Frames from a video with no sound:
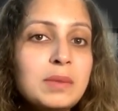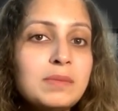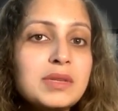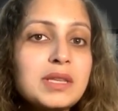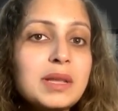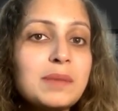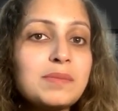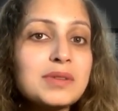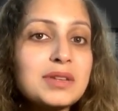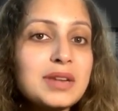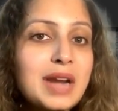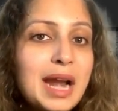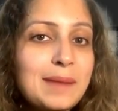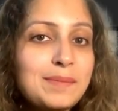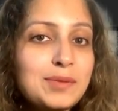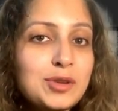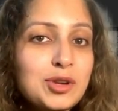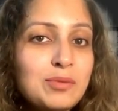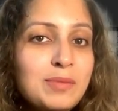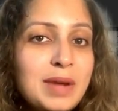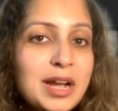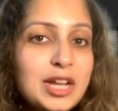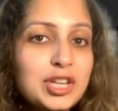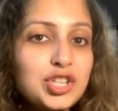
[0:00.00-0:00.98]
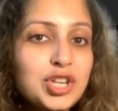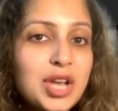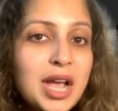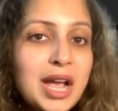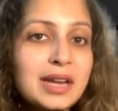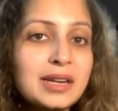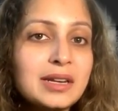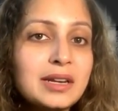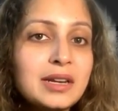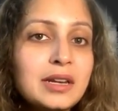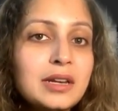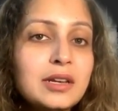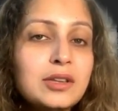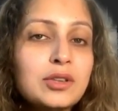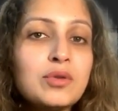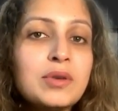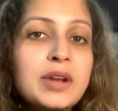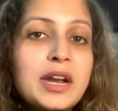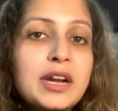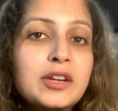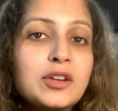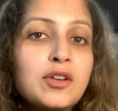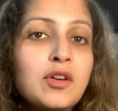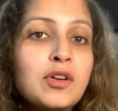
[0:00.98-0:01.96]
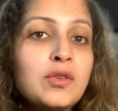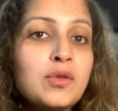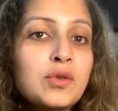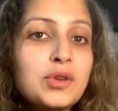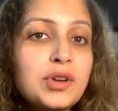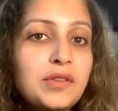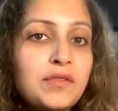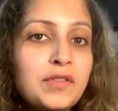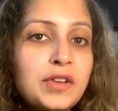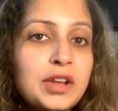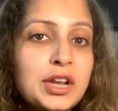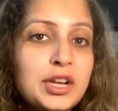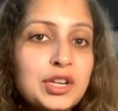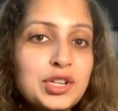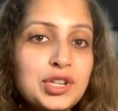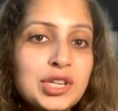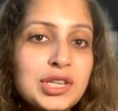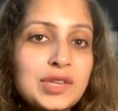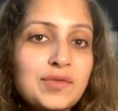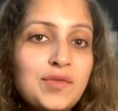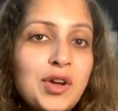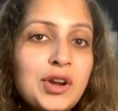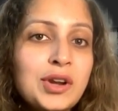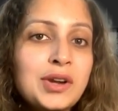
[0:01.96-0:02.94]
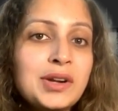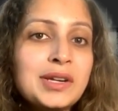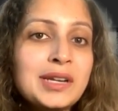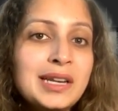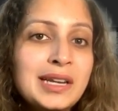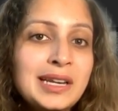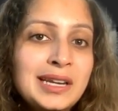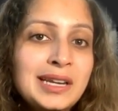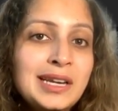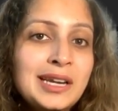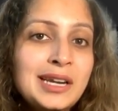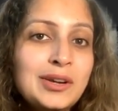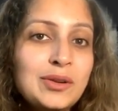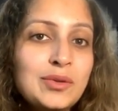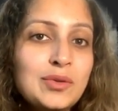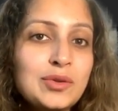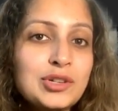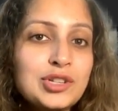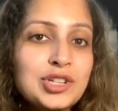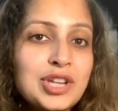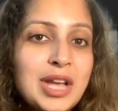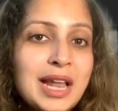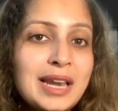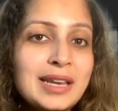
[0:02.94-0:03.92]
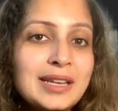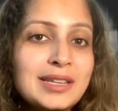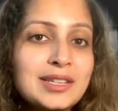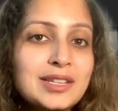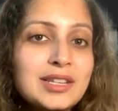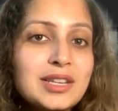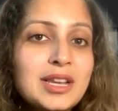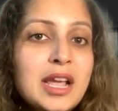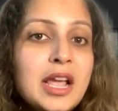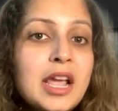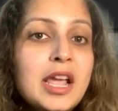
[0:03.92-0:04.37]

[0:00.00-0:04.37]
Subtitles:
subscribe to my channel to get your notifications for your daily LeetCode challenge.